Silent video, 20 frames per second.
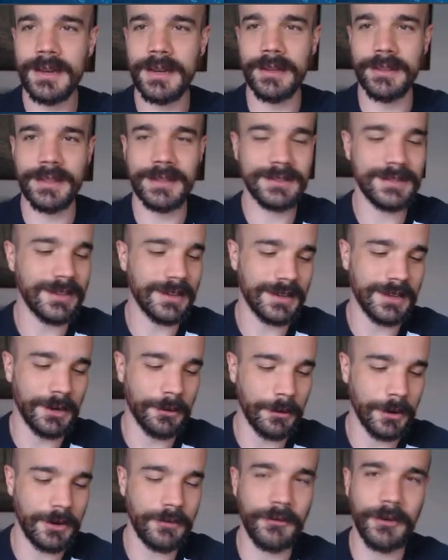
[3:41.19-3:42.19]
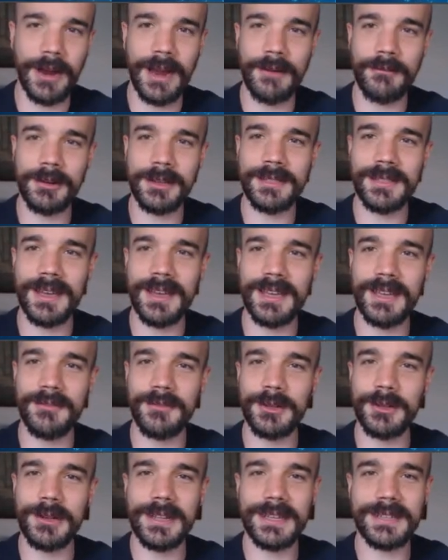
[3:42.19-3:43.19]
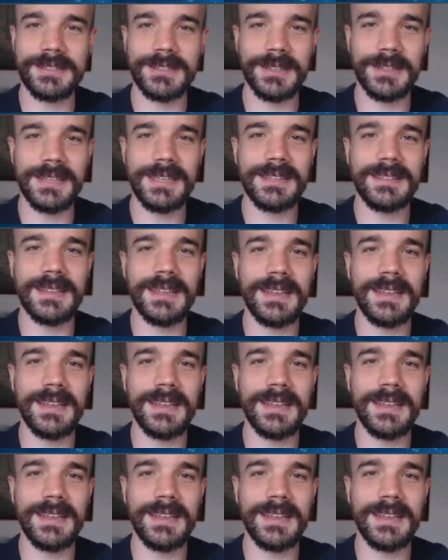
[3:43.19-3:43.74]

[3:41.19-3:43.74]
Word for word: Now that's not going to work for everything. If you like delete